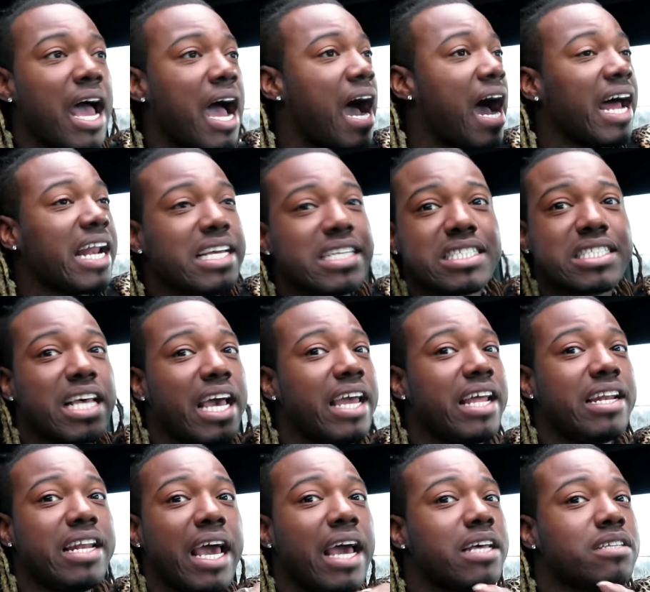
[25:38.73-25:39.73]
I didn't
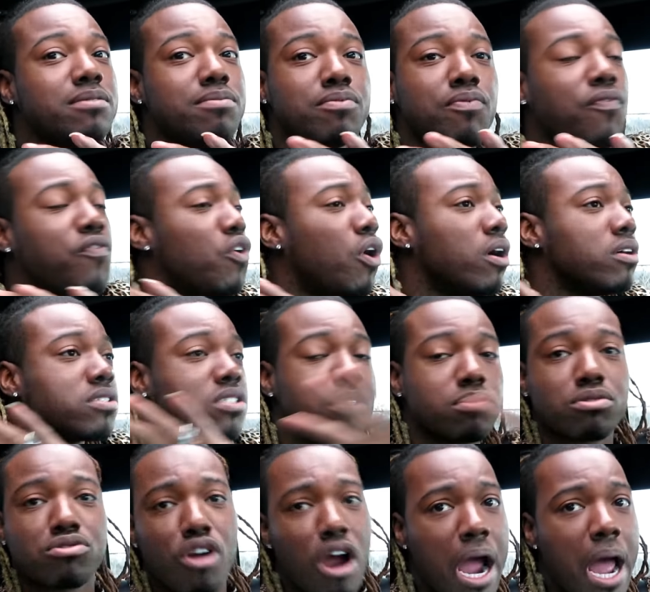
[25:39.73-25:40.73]
say that's for
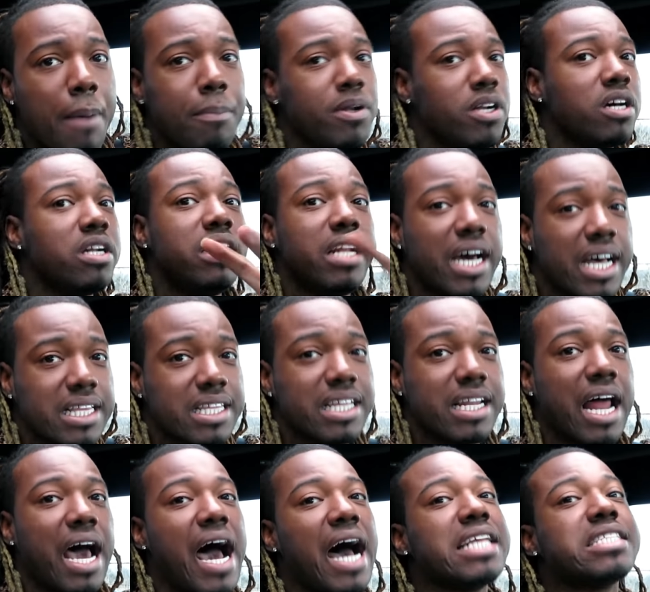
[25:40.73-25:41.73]
subscribing or
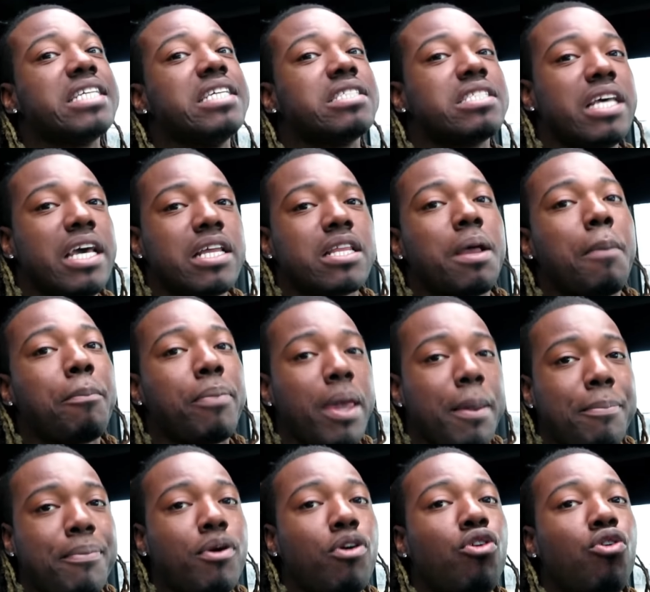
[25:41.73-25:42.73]
nothing. I just said the
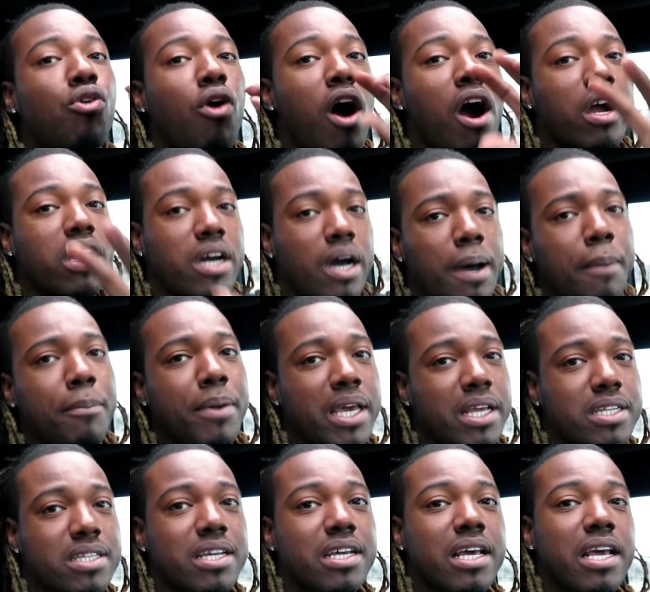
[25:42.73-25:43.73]
people who are
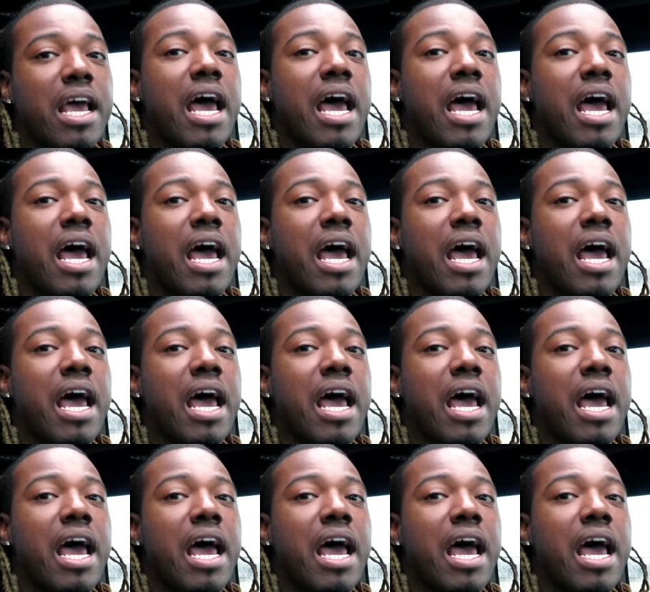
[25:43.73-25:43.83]
coming.